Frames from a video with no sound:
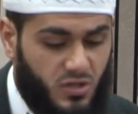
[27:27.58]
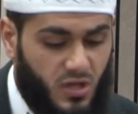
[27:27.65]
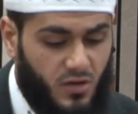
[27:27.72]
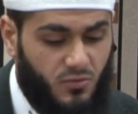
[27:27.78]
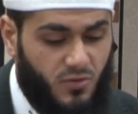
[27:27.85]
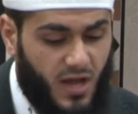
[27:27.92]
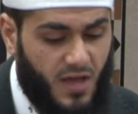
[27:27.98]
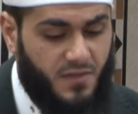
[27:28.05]

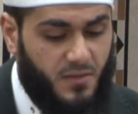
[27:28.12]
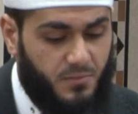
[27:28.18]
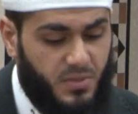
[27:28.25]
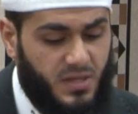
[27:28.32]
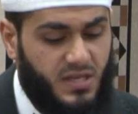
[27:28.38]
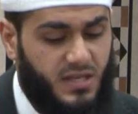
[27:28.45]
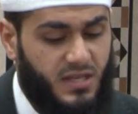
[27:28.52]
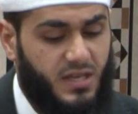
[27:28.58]
rather
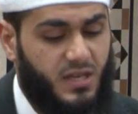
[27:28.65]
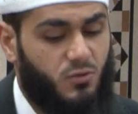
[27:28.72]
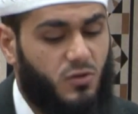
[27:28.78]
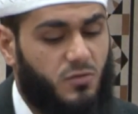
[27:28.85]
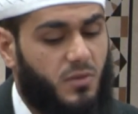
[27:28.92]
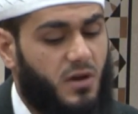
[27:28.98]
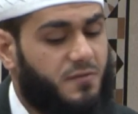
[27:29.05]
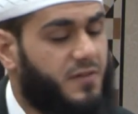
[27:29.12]
be with
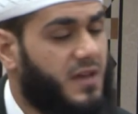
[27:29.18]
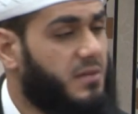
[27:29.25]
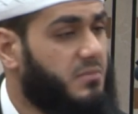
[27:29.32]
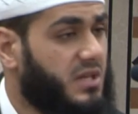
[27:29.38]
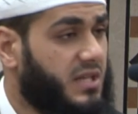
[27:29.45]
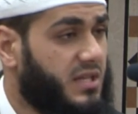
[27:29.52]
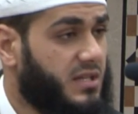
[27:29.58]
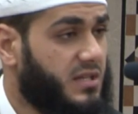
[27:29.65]
my
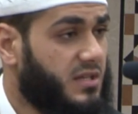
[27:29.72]
family